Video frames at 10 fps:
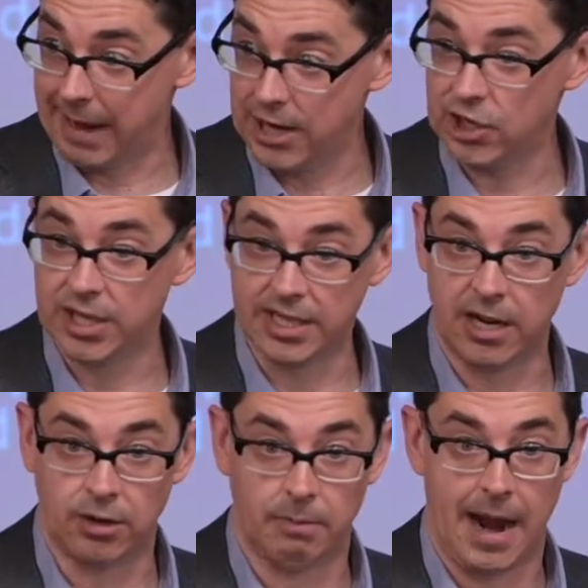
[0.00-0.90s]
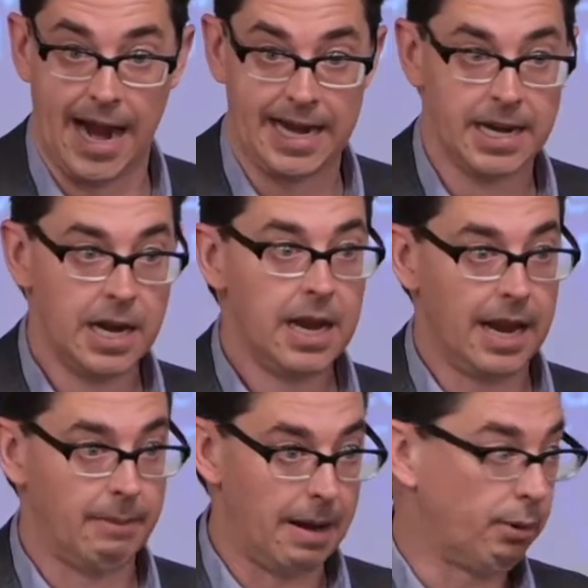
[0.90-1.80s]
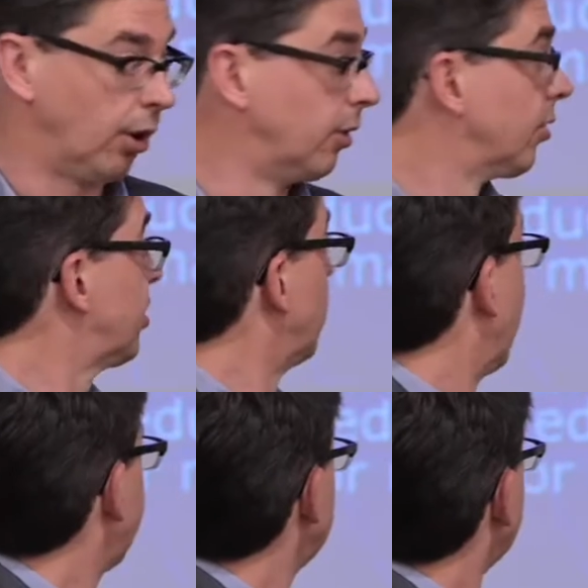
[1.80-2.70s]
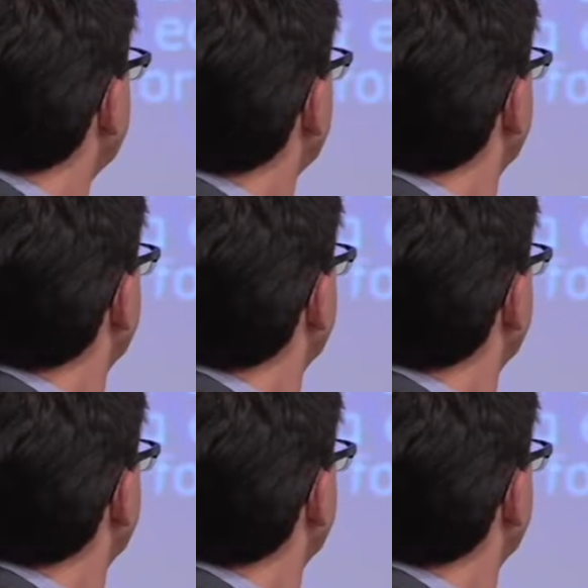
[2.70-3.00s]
patients under my and my partner's direction.